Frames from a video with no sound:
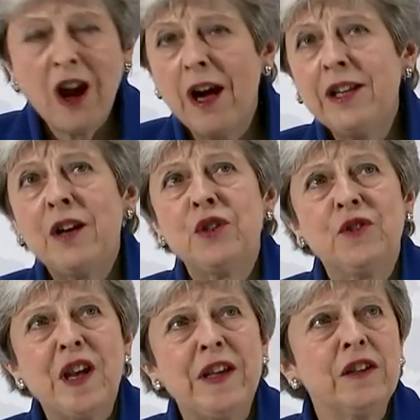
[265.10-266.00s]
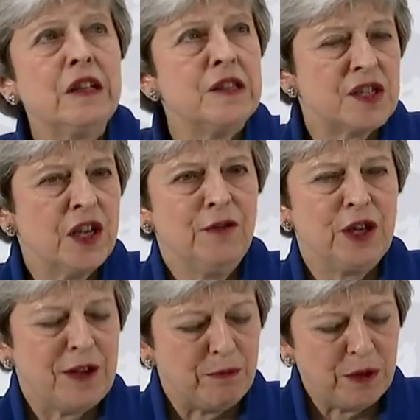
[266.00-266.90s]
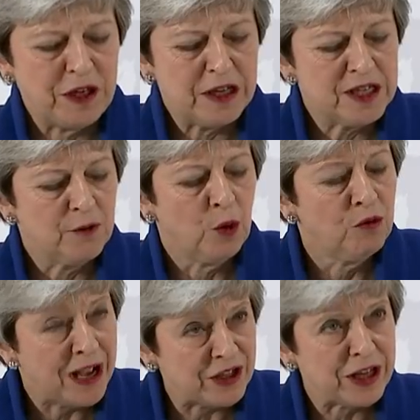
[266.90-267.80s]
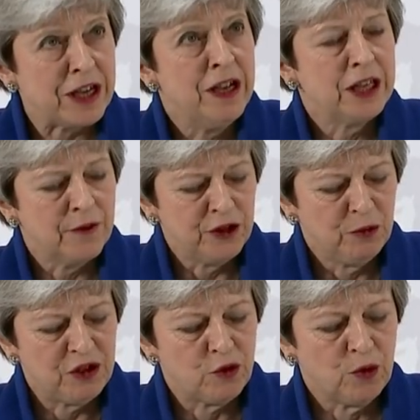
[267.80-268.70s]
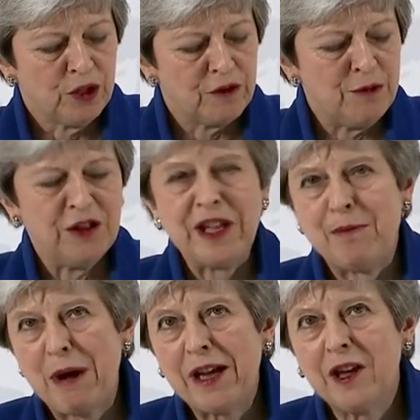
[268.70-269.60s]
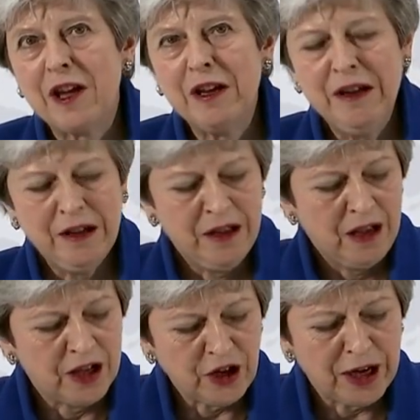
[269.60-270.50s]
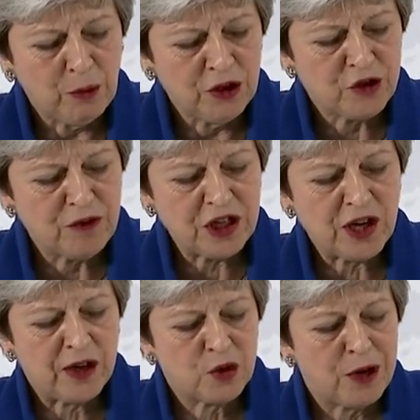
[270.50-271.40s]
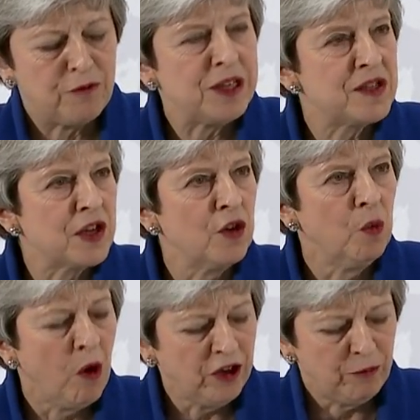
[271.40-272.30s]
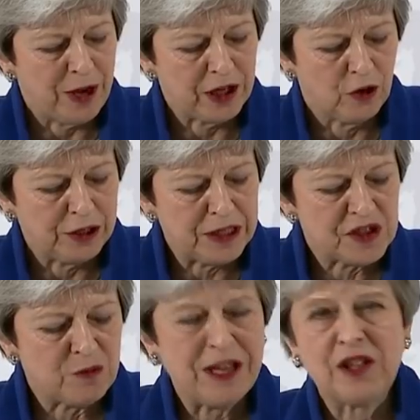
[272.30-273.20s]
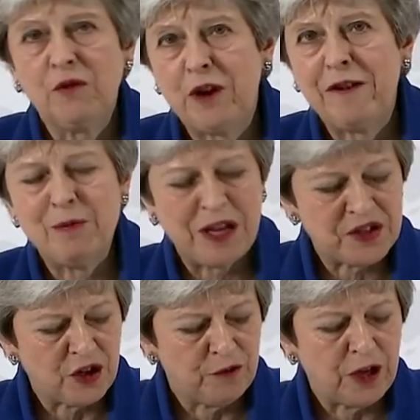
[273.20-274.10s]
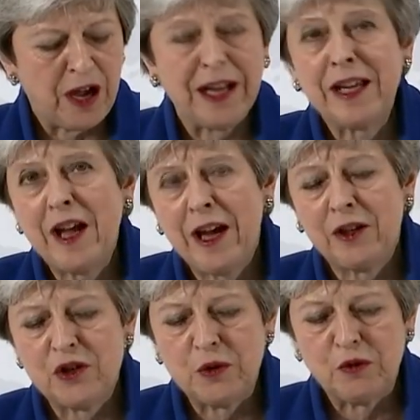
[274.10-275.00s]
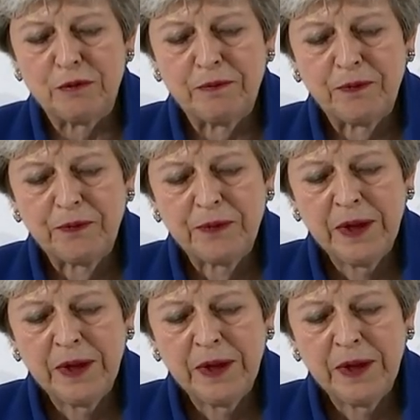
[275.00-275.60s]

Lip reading: 9 out of 10 Conservative MPs have already given the withdrawal agreement their backing, and I want to reach out to every single one of my colleagues to make the very best offer I can to them.